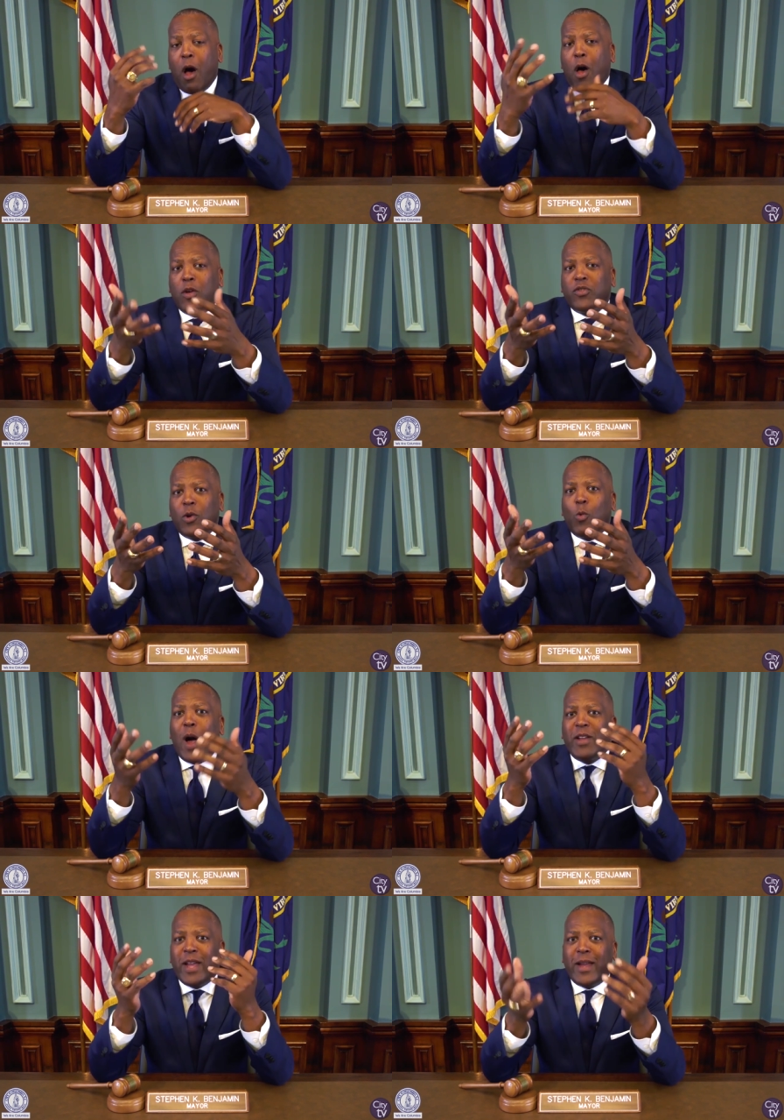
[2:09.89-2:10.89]
Also,
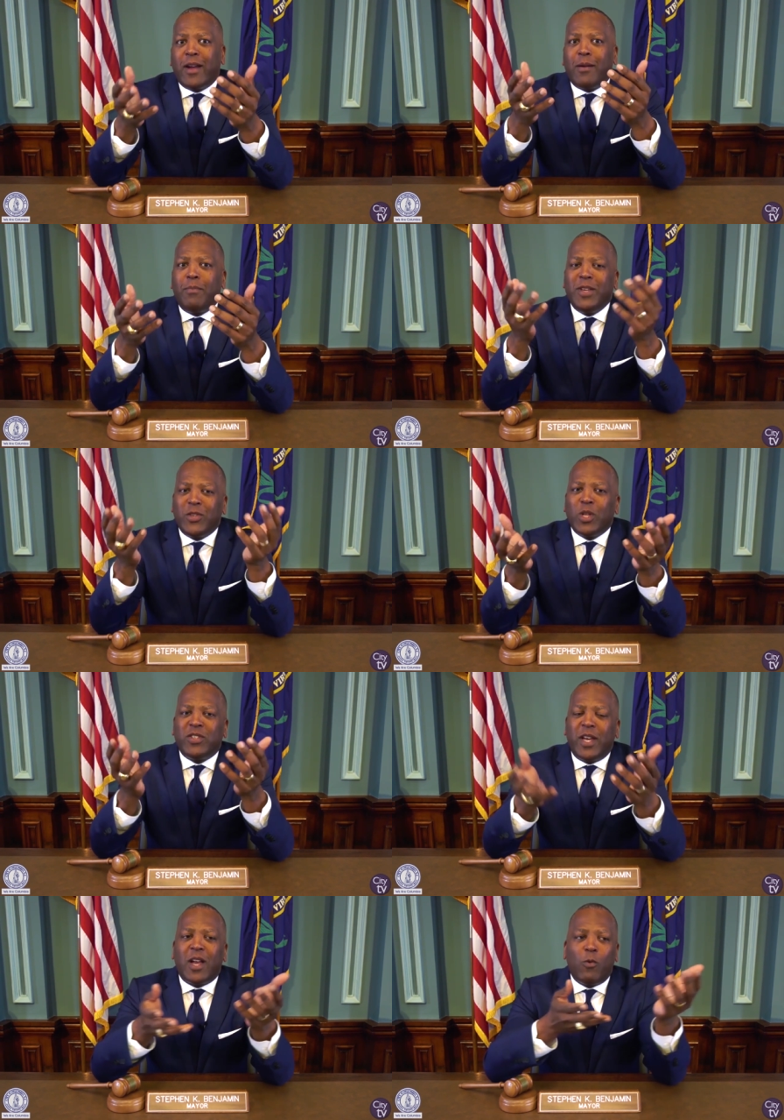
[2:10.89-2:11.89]
while you're here, be sure to
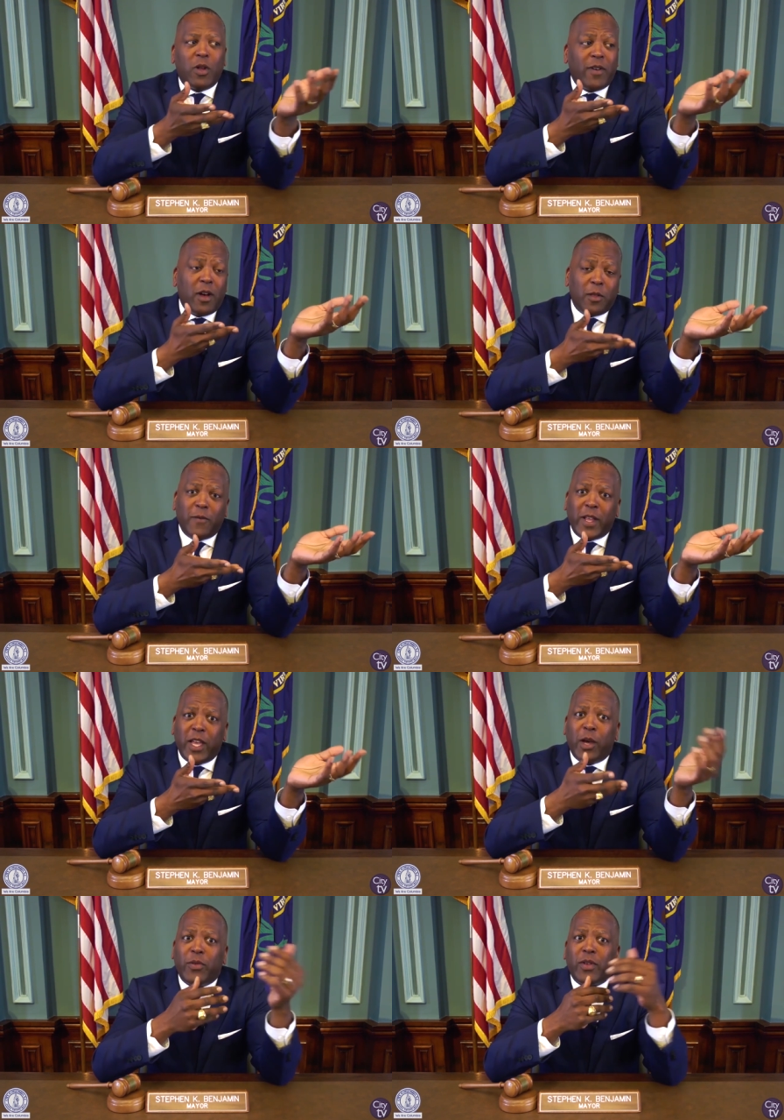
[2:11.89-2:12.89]
check out one of our other
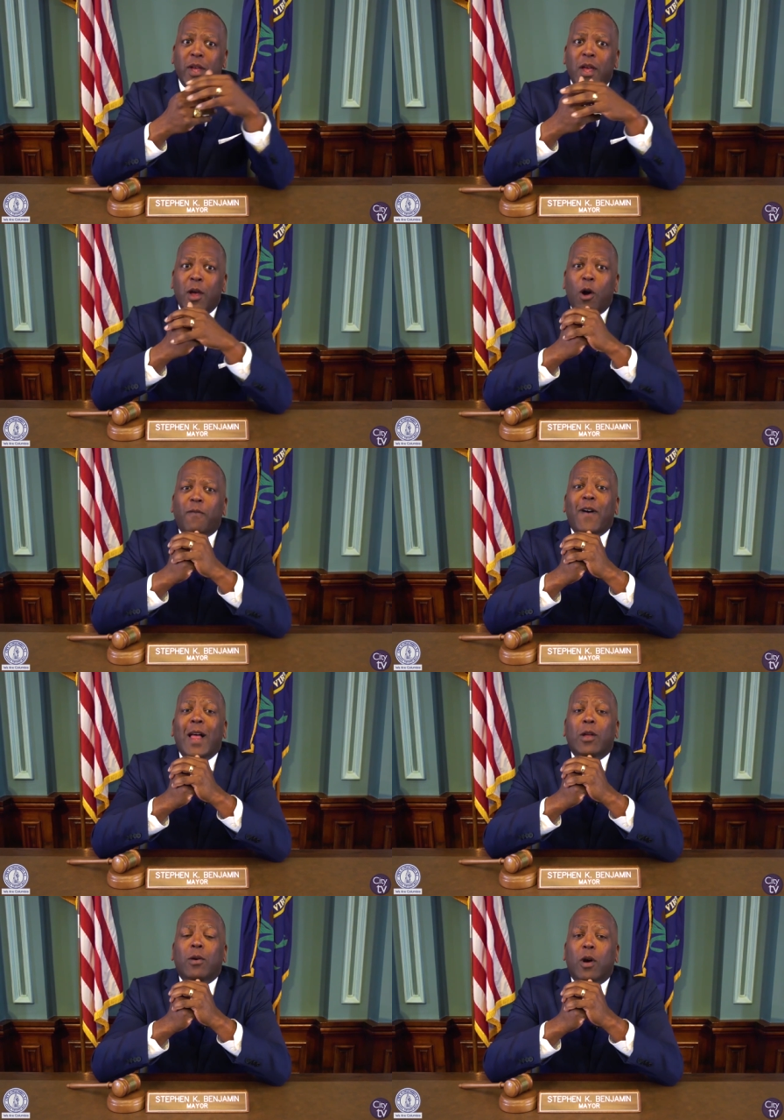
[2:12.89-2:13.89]
videos or
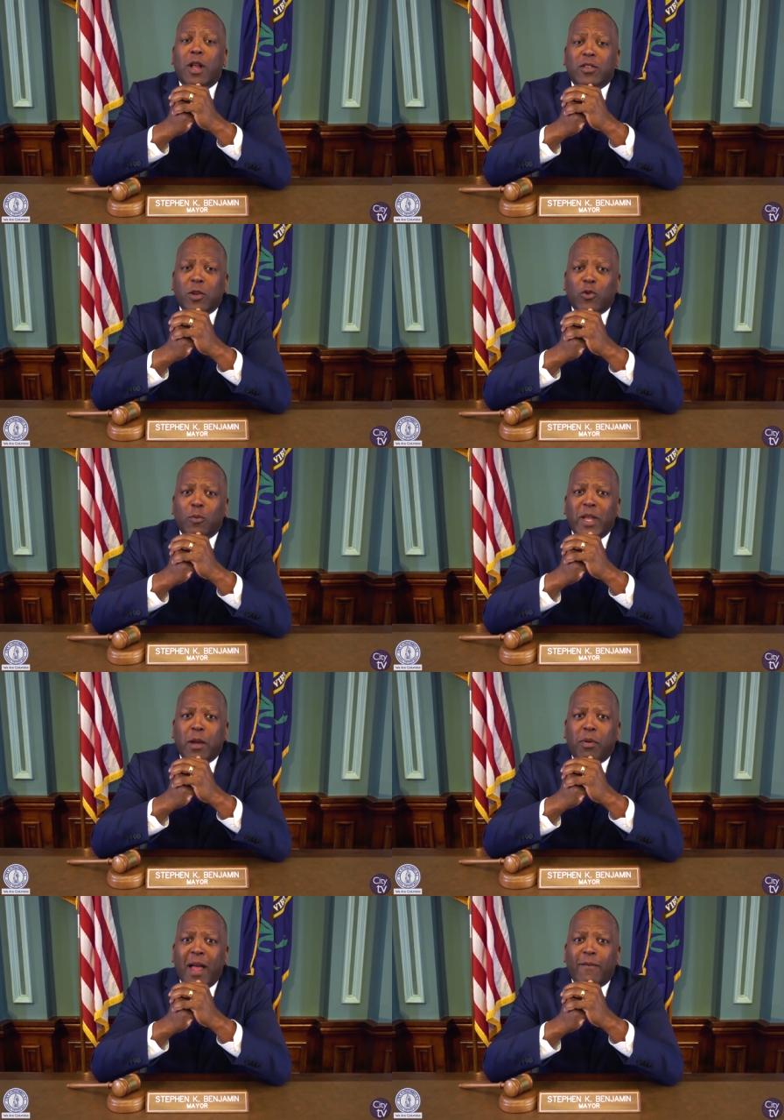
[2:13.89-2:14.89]
follow on our social
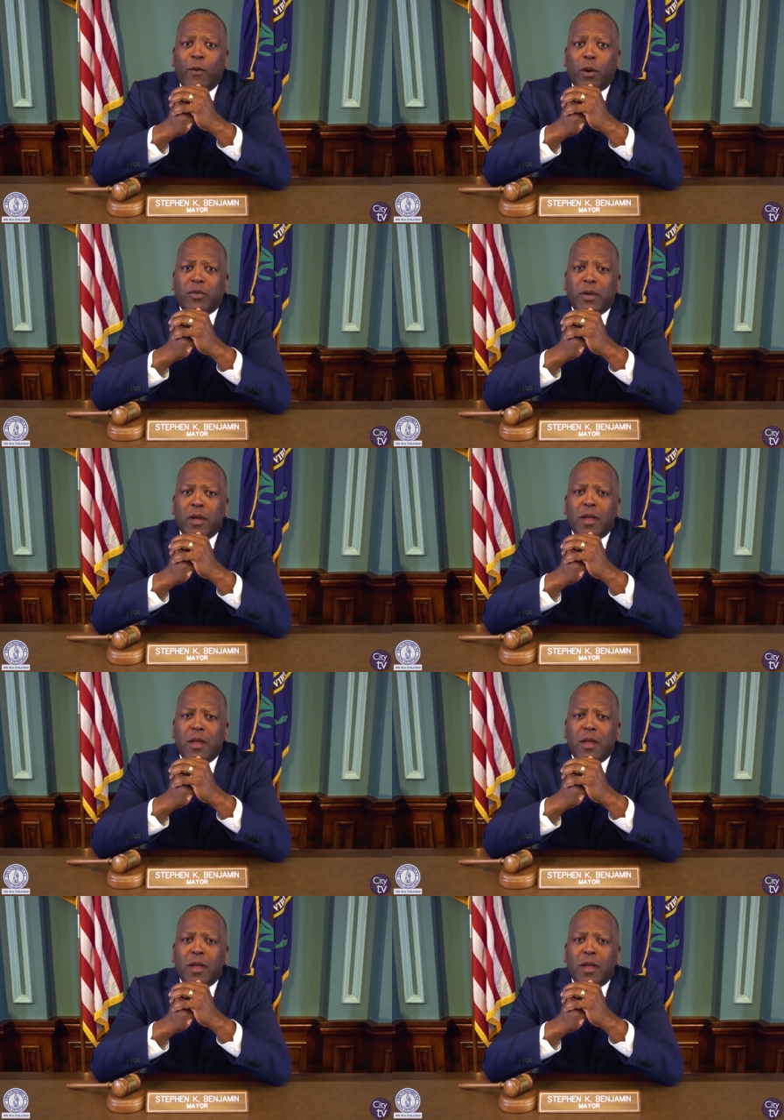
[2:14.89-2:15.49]
media platforms.